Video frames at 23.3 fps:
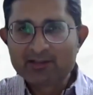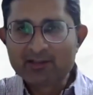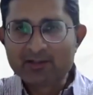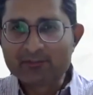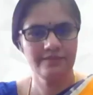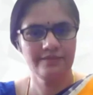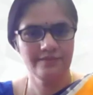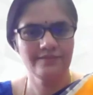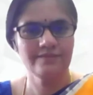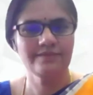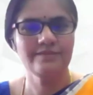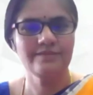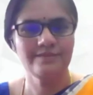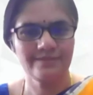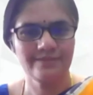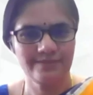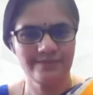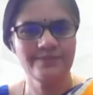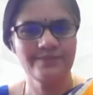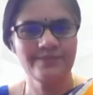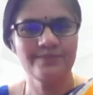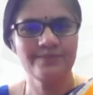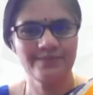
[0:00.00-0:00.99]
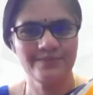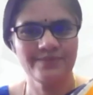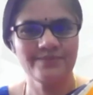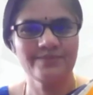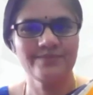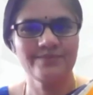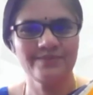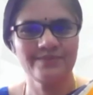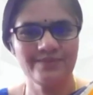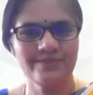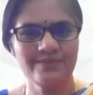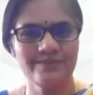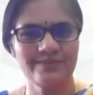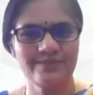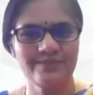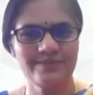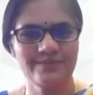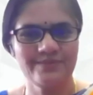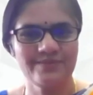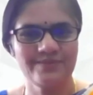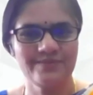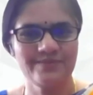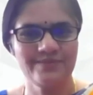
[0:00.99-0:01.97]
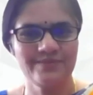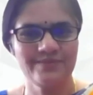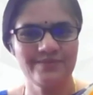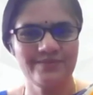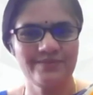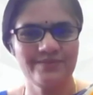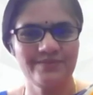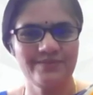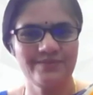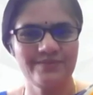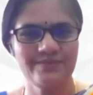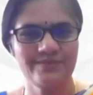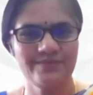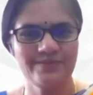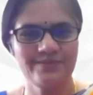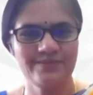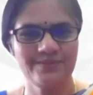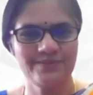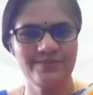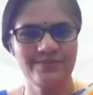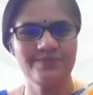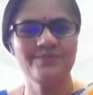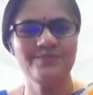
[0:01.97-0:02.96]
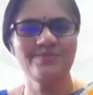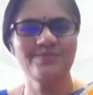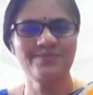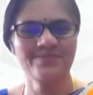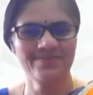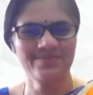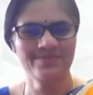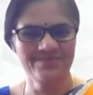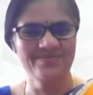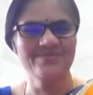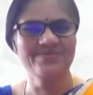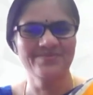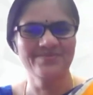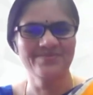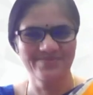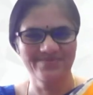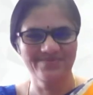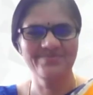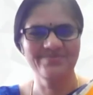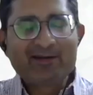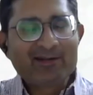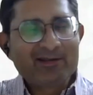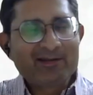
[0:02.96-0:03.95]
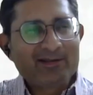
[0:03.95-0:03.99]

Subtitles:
Of course, challenging, but I would put it as a more interesting. And